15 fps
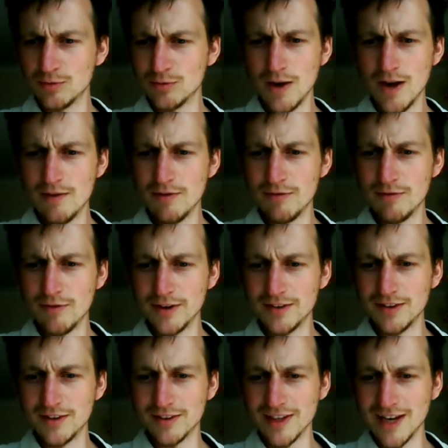it's whatever
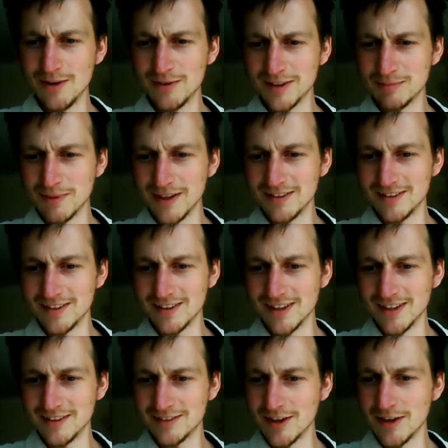voice is loudest,
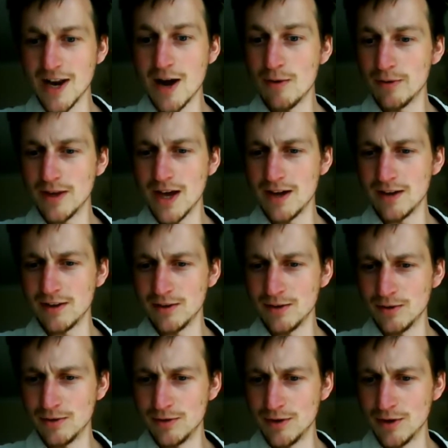basically. So now, yeah,
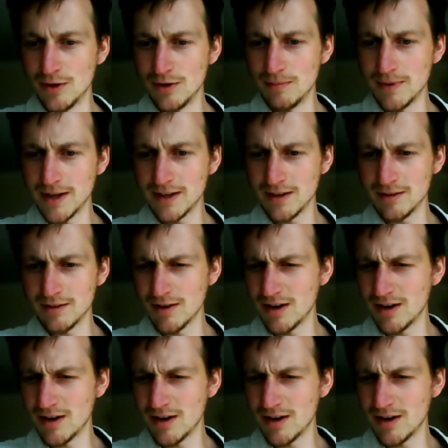you're not making